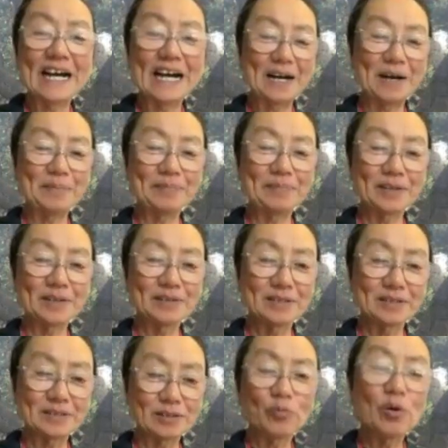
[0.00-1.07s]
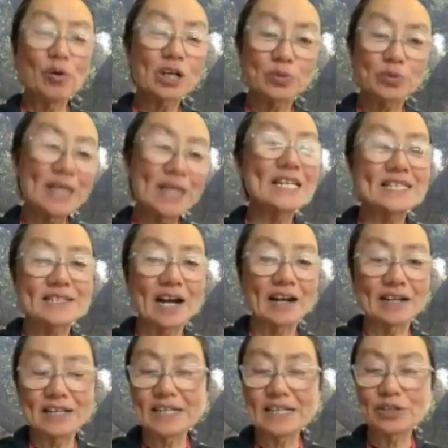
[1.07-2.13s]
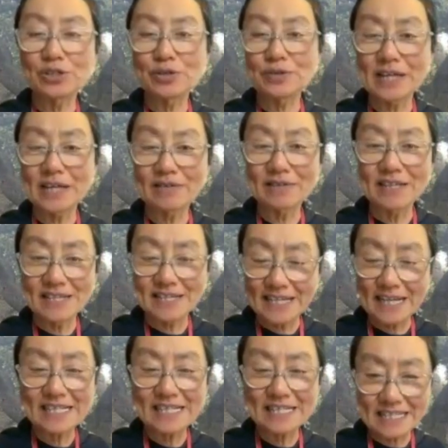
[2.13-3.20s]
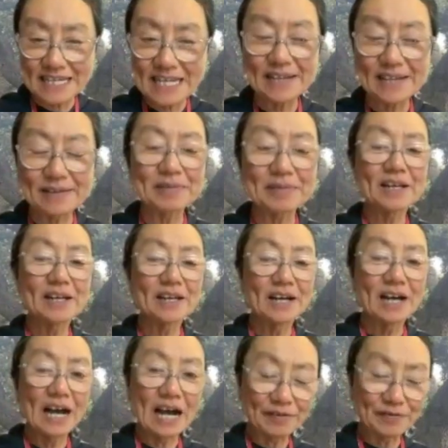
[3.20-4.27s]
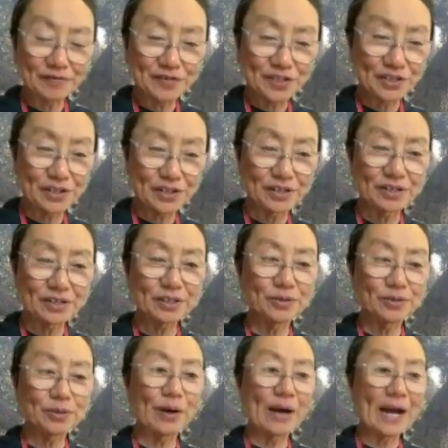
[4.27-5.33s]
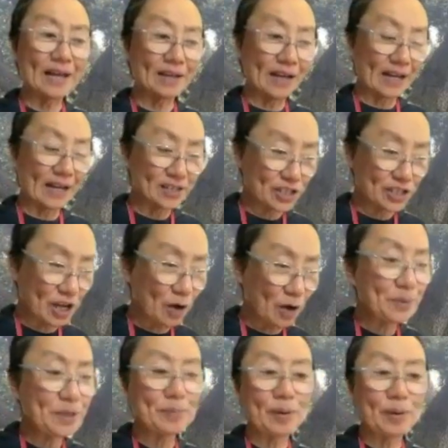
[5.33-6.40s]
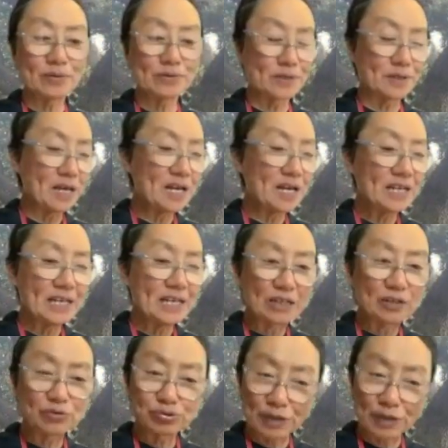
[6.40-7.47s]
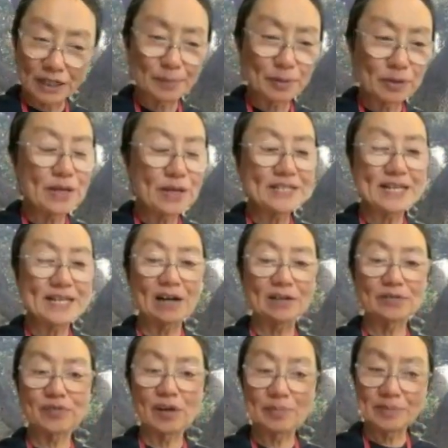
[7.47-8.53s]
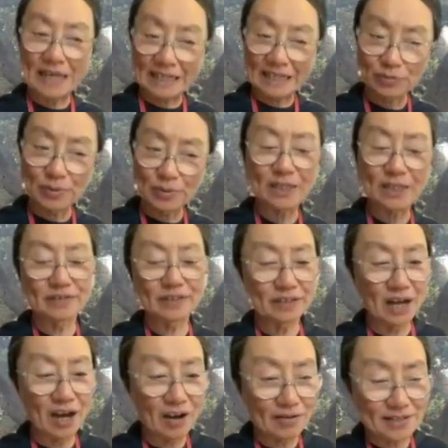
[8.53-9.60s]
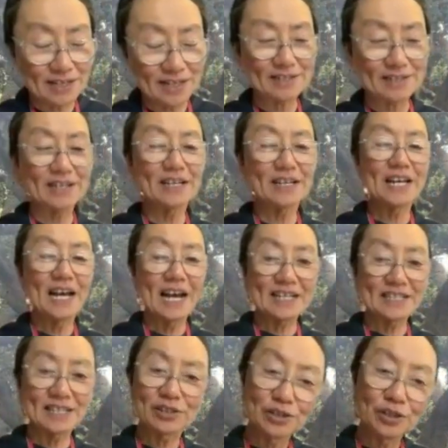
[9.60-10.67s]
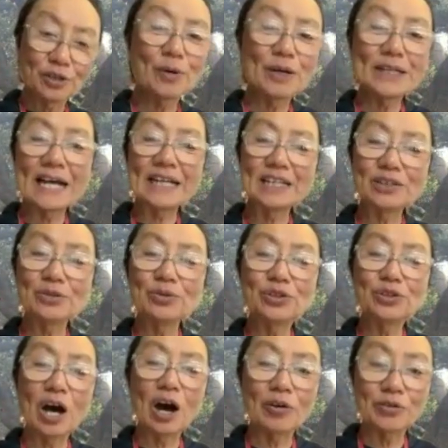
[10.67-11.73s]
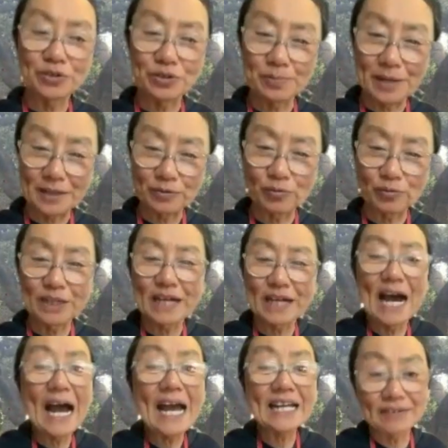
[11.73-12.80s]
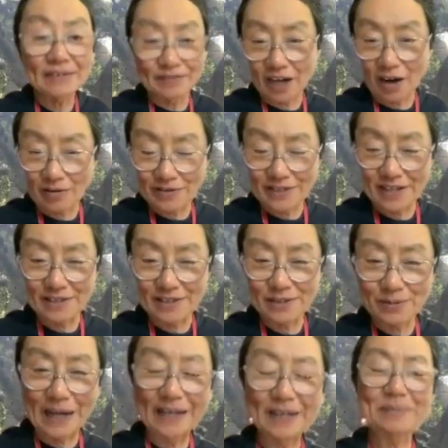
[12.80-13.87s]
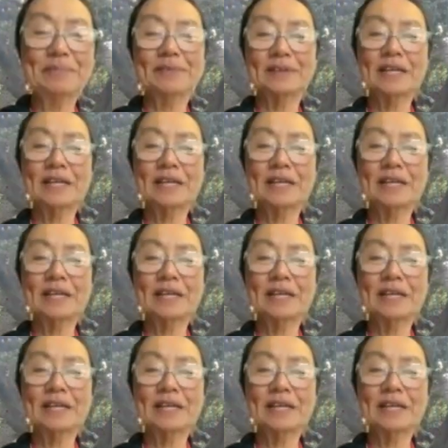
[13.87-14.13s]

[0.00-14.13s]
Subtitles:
The work really started in 2016 after, I saw people's incredible results from getting rid of the toxins. I said, you know what? I need to document what kind of toxins, right?